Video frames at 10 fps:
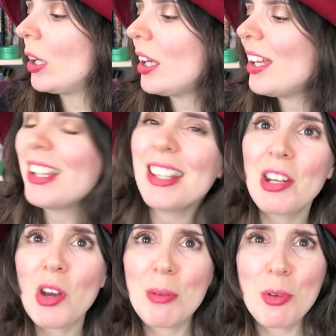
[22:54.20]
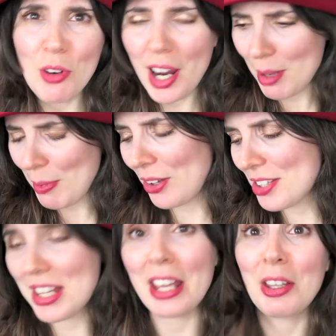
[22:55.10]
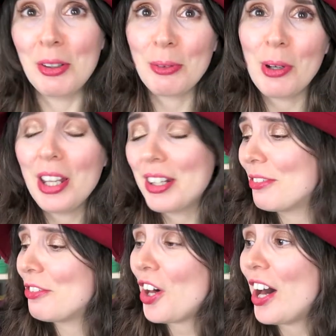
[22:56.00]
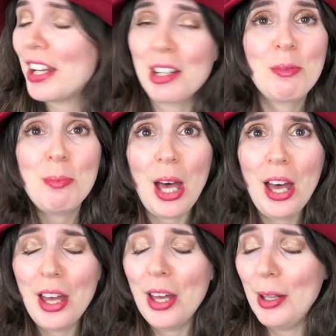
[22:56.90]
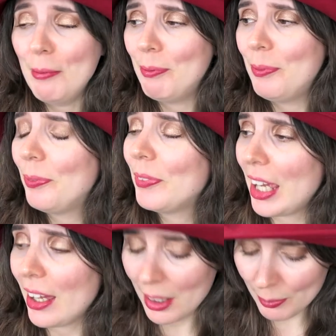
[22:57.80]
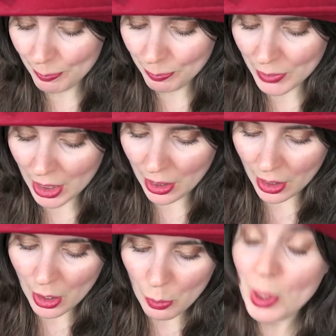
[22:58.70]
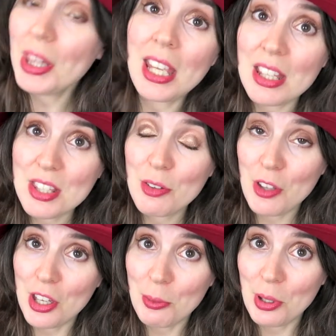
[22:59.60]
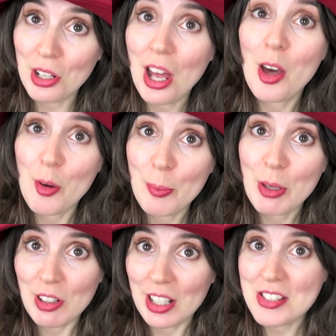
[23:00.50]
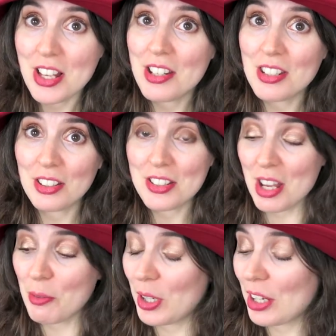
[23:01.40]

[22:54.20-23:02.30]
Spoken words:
you know, I'm alright about the second one, fine. But yeah. When they get to the third one, I'll be really excited because I would